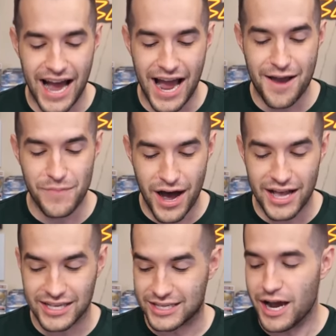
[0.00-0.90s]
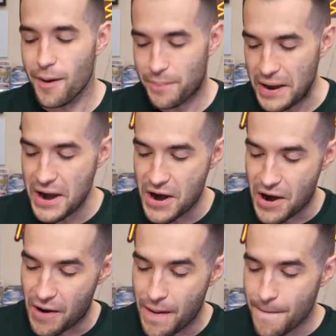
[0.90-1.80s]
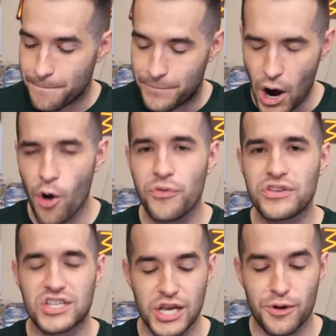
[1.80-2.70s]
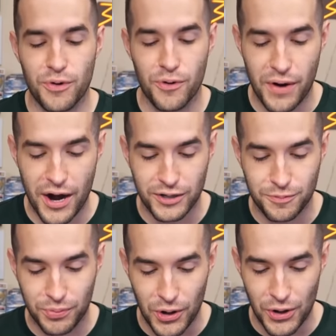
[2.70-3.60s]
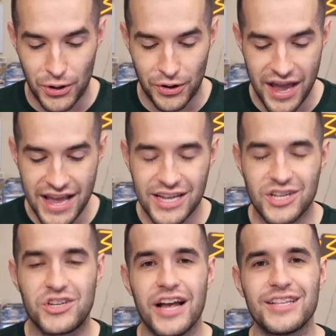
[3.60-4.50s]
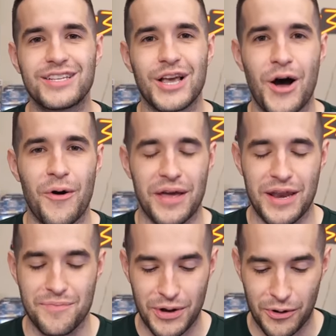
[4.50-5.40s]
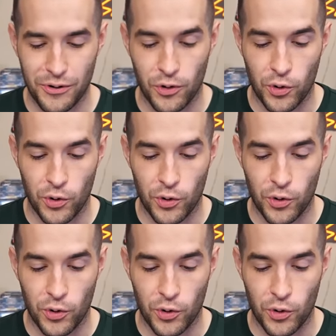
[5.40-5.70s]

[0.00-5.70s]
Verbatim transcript: I must appear. Both secret rares pulled. Genzo in Imperial